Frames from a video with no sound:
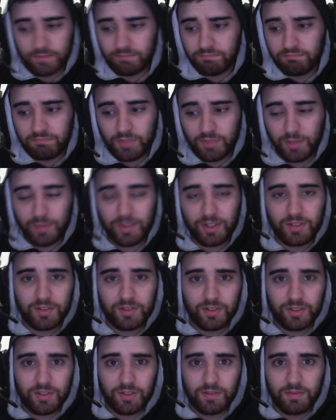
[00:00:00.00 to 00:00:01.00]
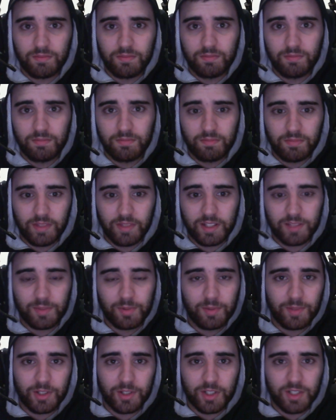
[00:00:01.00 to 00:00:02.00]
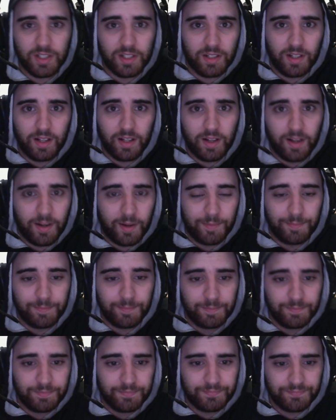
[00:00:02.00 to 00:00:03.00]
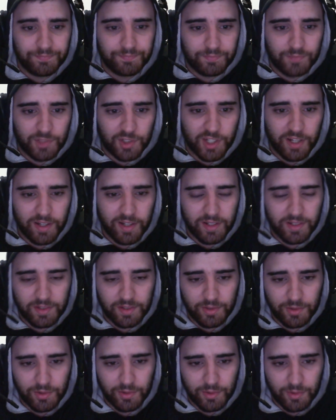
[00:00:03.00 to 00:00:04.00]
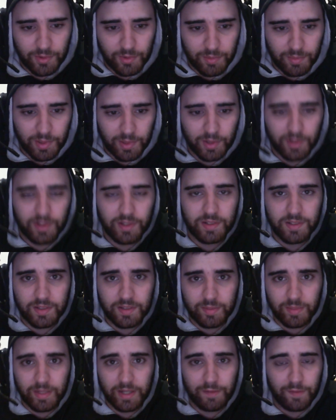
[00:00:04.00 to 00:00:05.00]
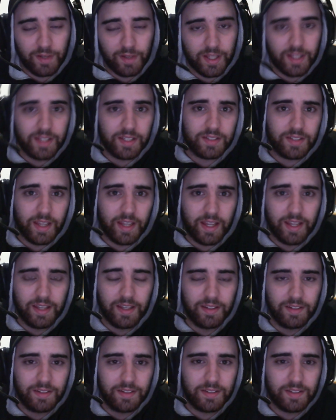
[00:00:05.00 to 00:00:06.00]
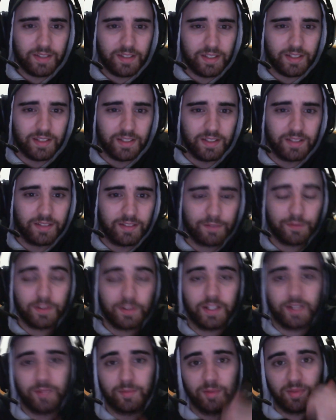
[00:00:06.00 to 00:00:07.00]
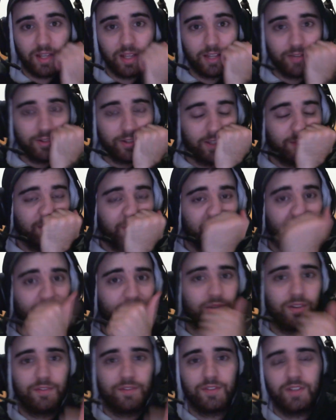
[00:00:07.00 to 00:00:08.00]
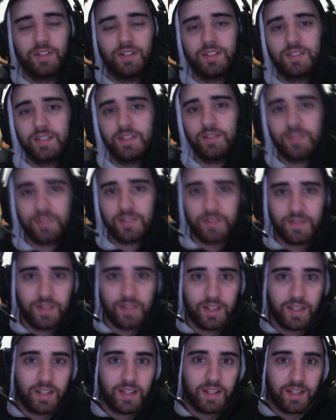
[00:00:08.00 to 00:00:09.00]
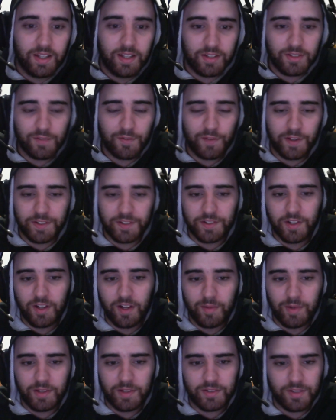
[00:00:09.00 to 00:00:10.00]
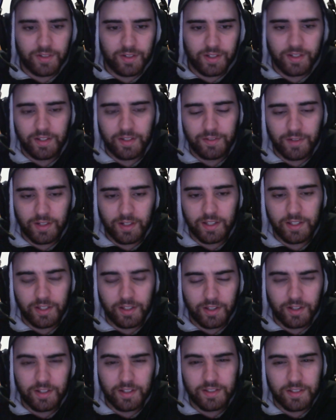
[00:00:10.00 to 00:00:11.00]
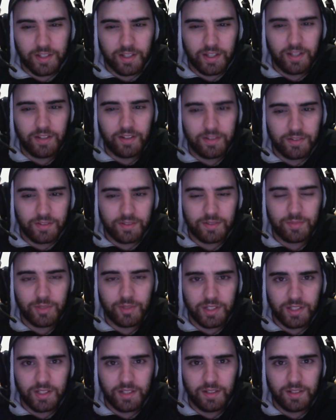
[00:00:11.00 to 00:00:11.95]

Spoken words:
pretty much that's pretty much it. Shout out to Perkins, Matt Flares, and Kitty for letting me play with them in the qualifiers. That was a fun time, and I'm sorry if I let you guys down. It was pretty